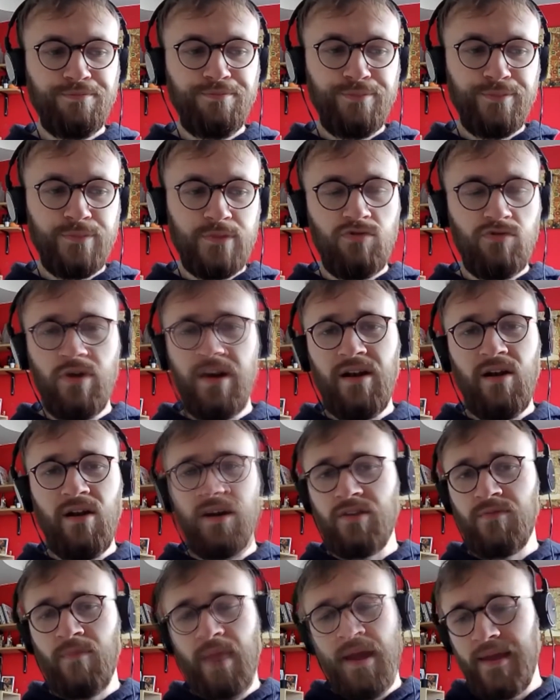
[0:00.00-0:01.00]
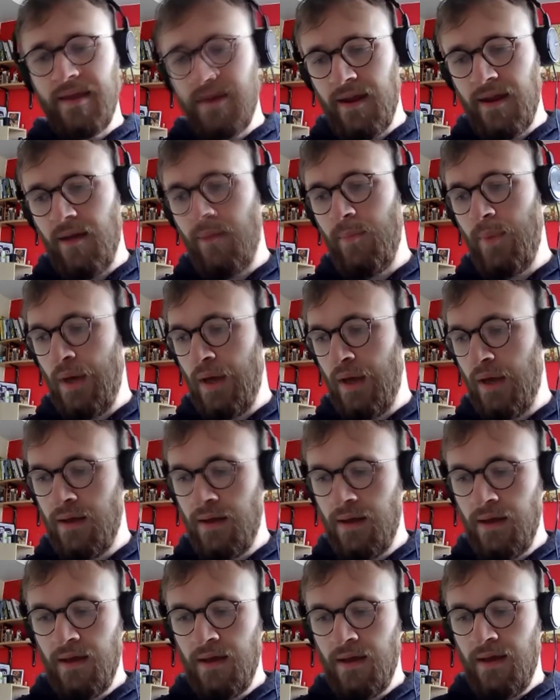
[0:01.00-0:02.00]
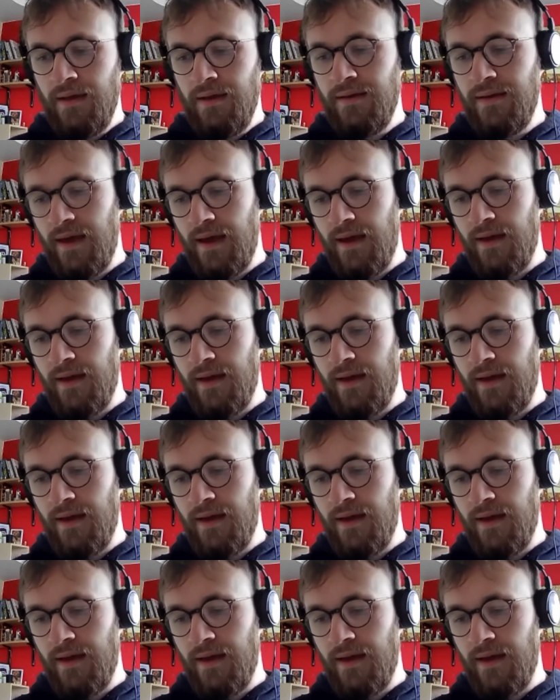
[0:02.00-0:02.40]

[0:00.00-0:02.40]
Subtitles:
really liked making it. But yeah,